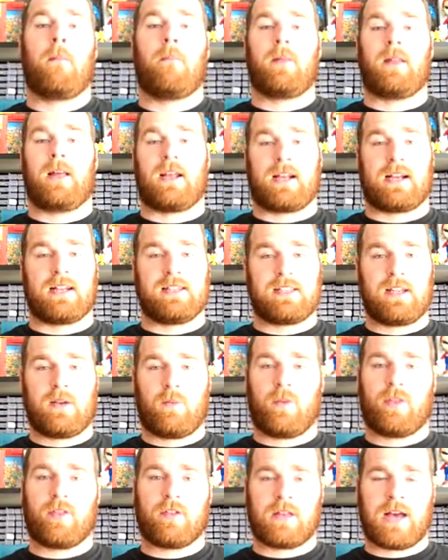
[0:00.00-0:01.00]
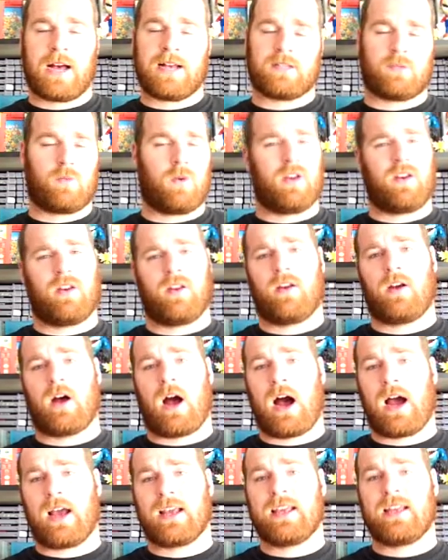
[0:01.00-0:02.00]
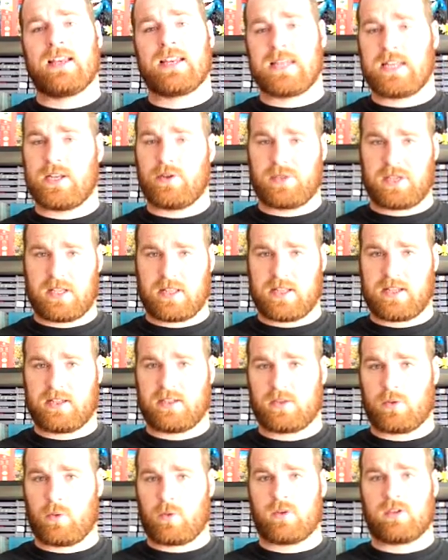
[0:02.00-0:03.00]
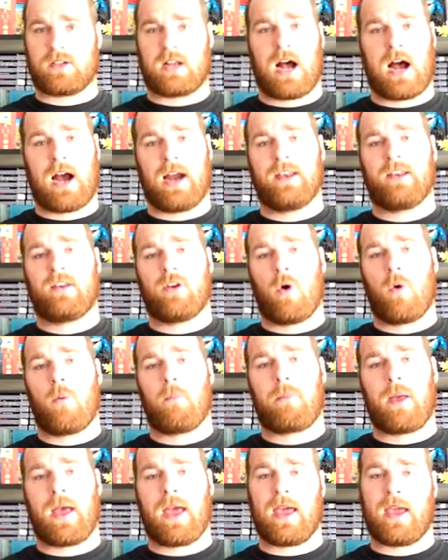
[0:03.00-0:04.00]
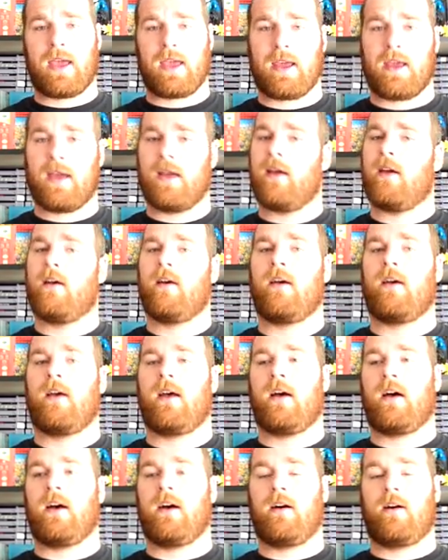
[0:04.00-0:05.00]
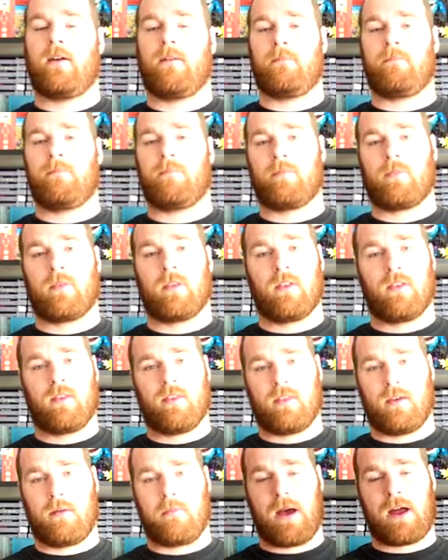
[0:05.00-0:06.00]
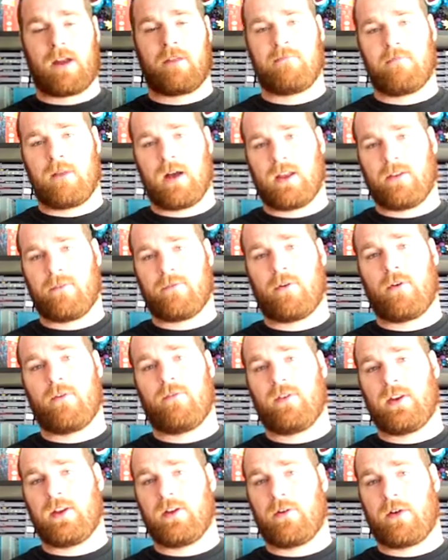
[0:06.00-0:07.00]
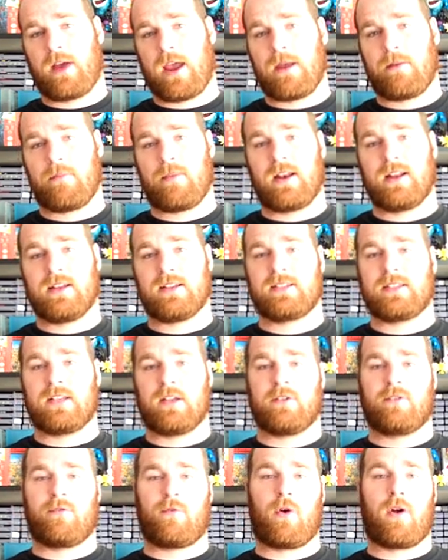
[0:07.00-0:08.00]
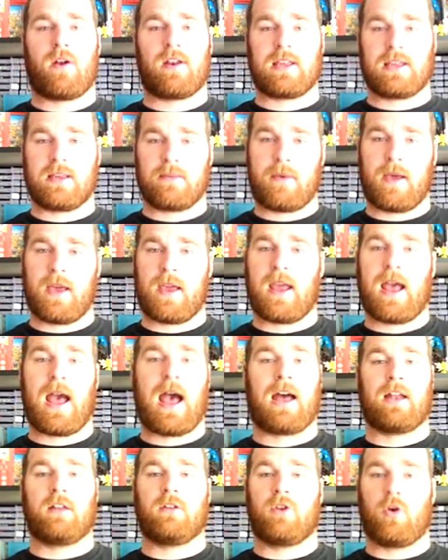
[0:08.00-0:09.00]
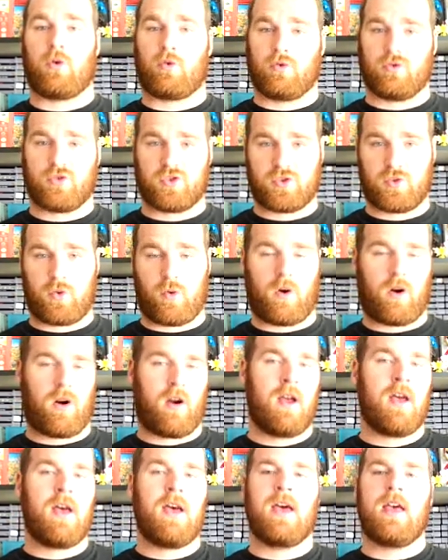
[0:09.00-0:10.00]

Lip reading: But like I said with the last one, I get deals at these stores. I don't pay the amount of money for a video game that it sells for on eBay at a local store.